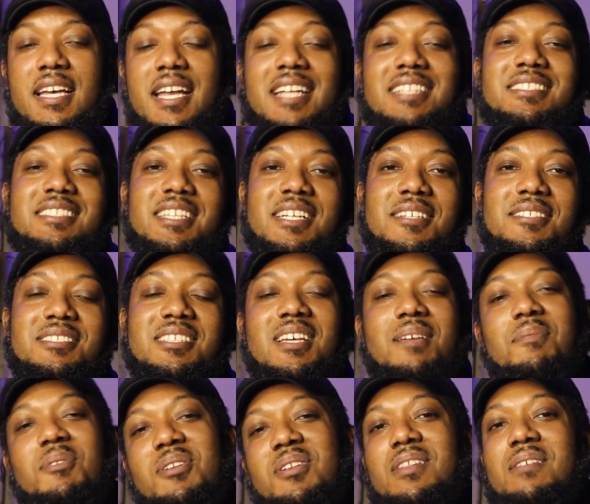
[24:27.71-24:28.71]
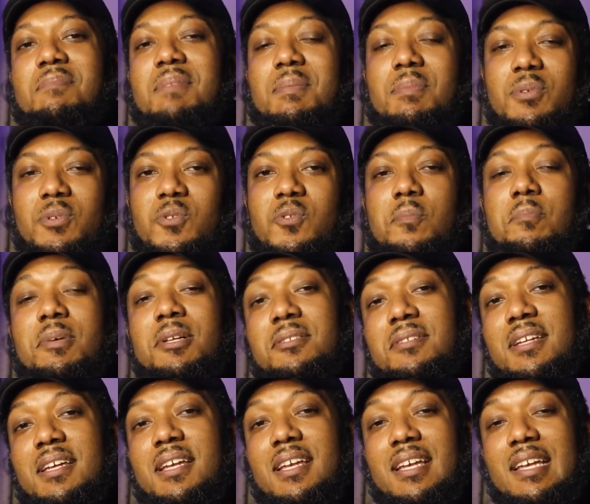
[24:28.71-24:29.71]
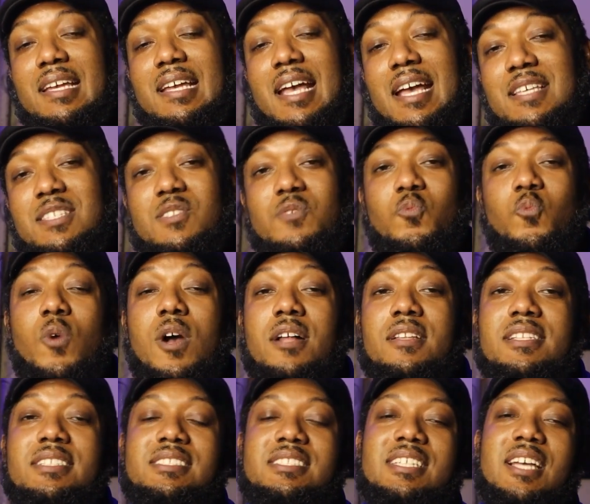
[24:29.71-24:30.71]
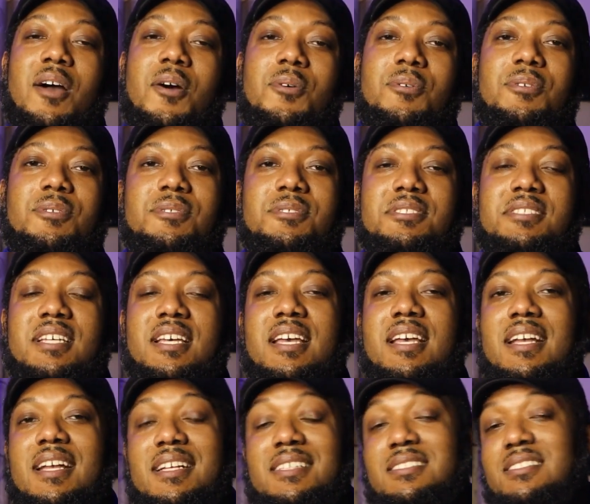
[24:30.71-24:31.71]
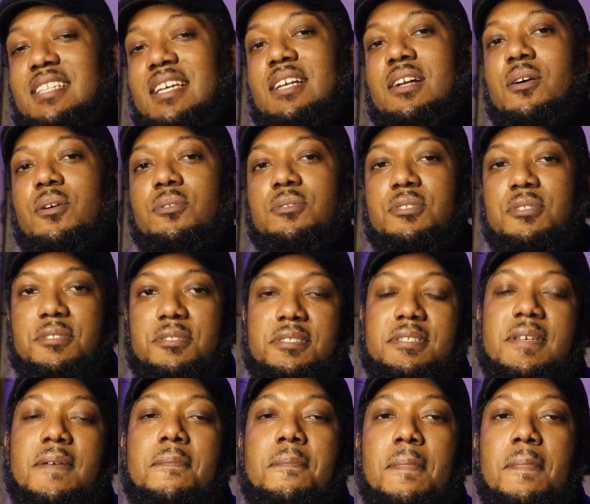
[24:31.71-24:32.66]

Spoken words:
engineers, the community, the people who are building, as well as the owners and stakeholders.